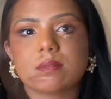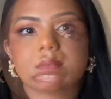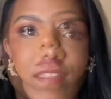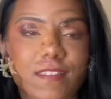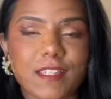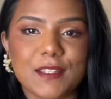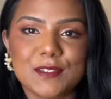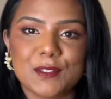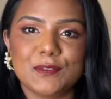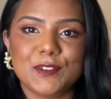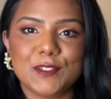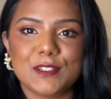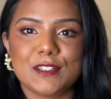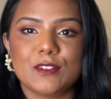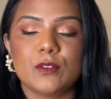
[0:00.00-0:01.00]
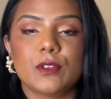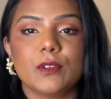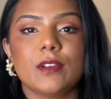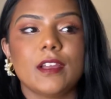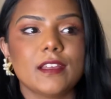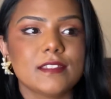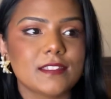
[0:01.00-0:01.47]
That's the finished look, you
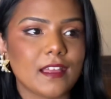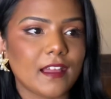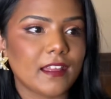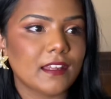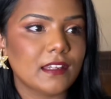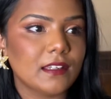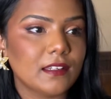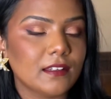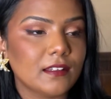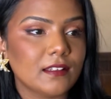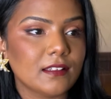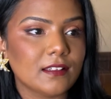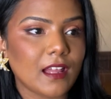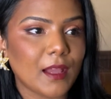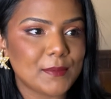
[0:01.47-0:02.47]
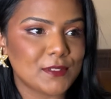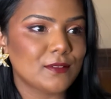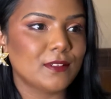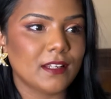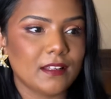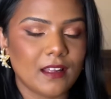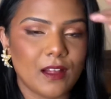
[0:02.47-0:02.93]
guys. I
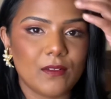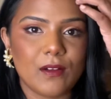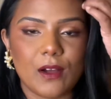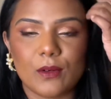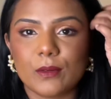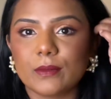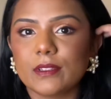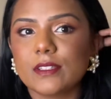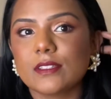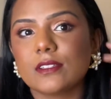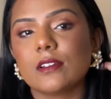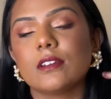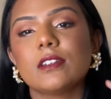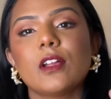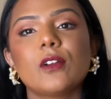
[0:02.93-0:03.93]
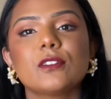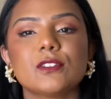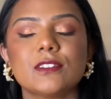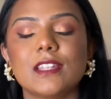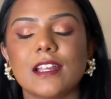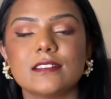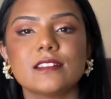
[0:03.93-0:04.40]
absolutely love how this turned out. So
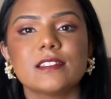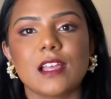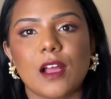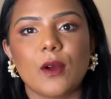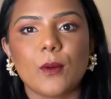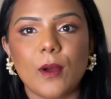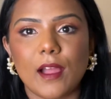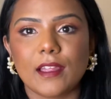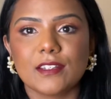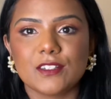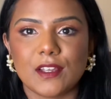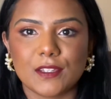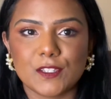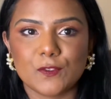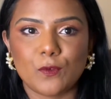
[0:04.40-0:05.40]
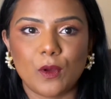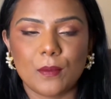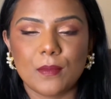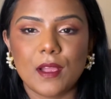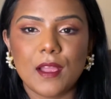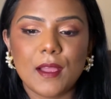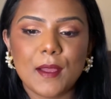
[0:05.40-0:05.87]
that is how I transform
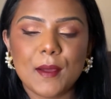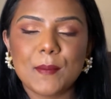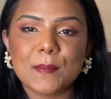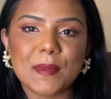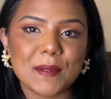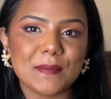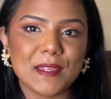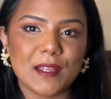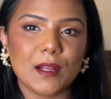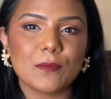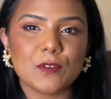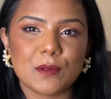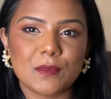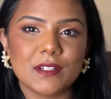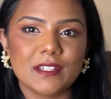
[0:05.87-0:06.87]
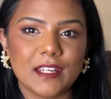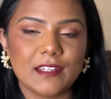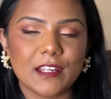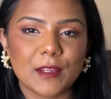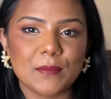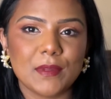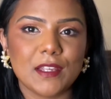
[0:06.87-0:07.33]
my makeup from a
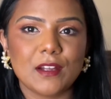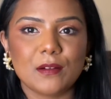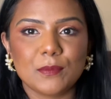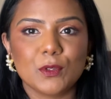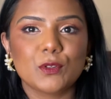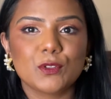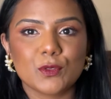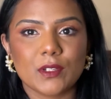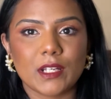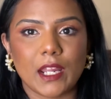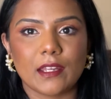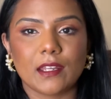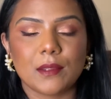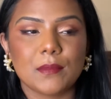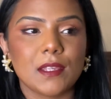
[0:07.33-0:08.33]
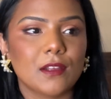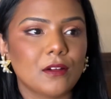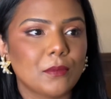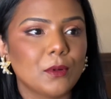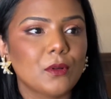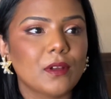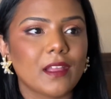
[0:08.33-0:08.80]
daytime makeup look to a nighttime makeup
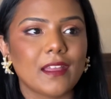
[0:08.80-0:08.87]
look.